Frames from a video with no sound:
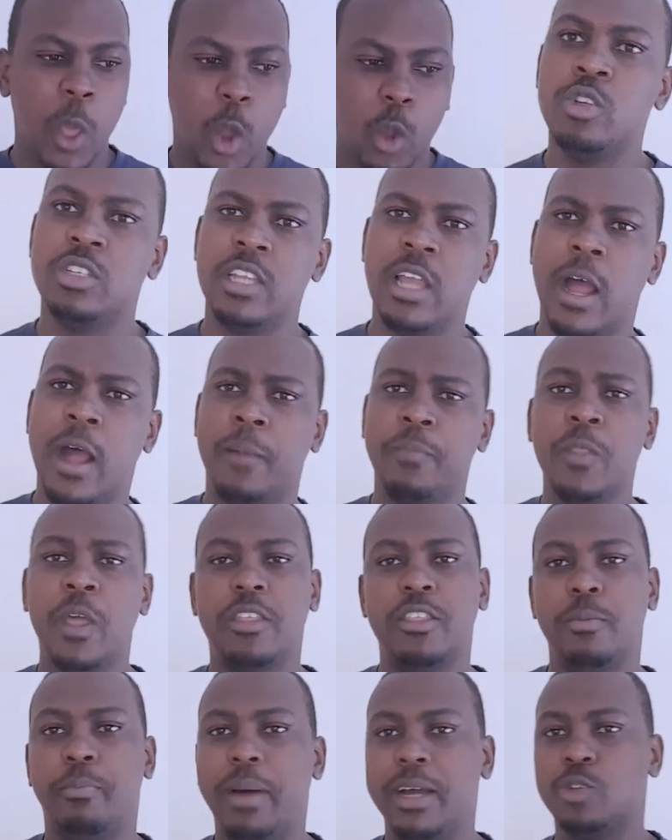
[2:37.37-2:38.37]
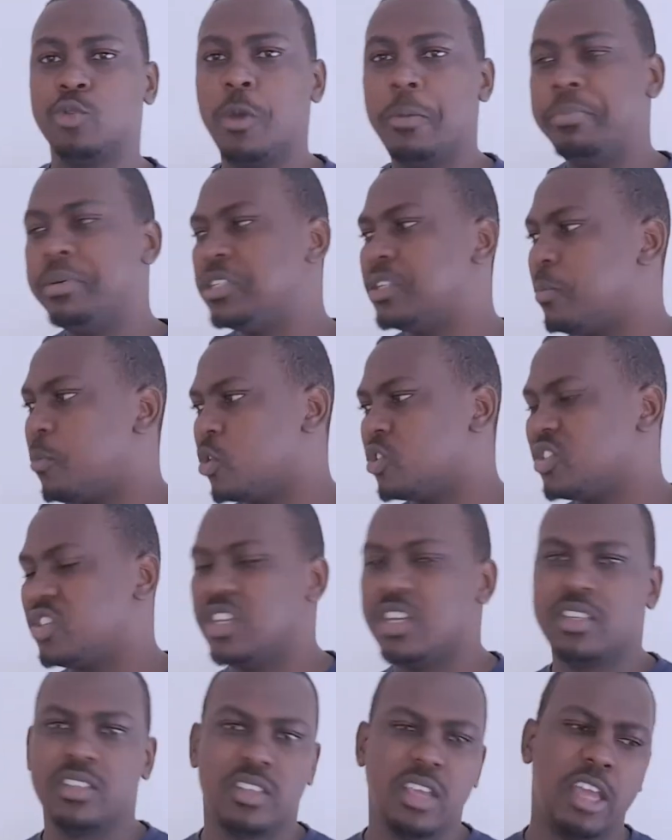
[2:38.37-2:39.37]
which the part where Peter Moyo
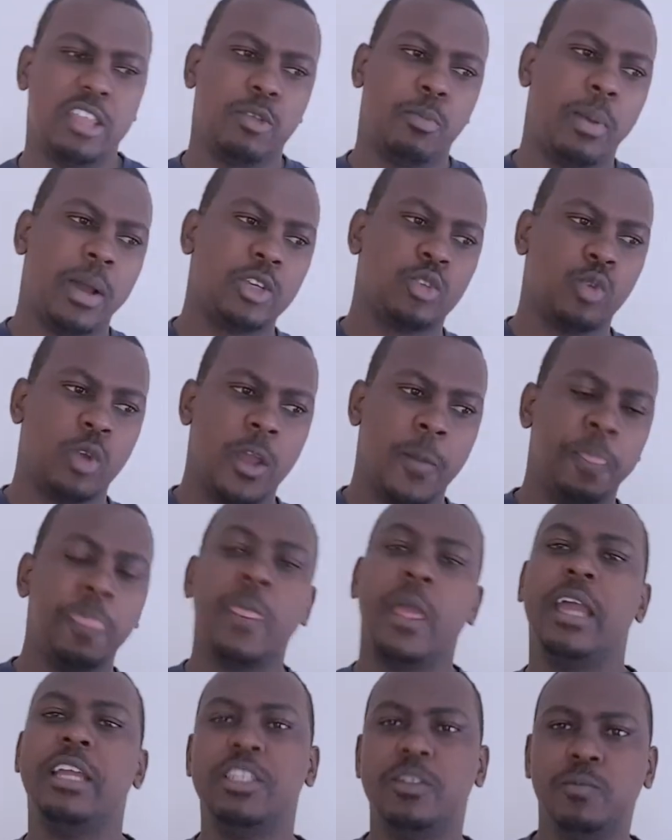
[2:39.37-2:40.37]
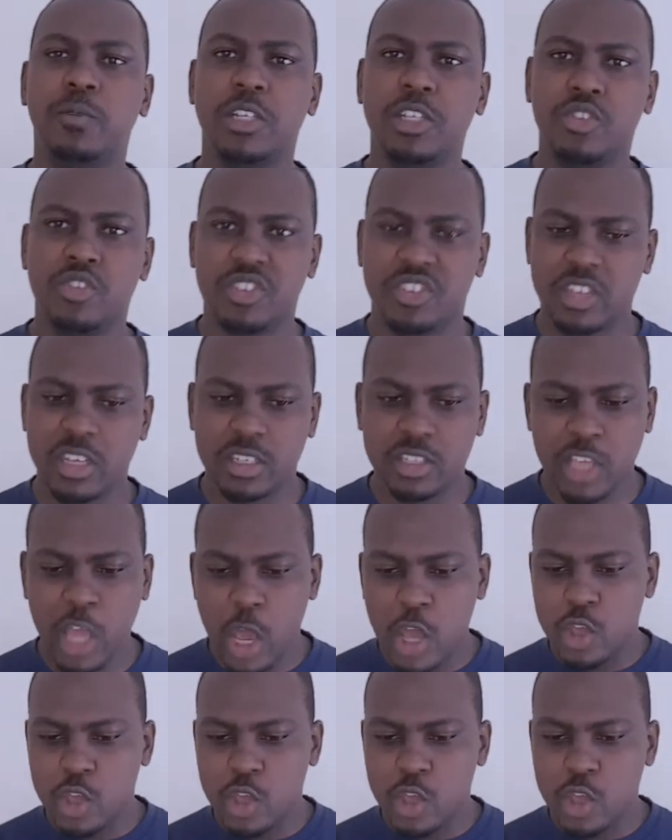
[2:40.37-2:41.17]
sings and the part where Andy Murizo sings.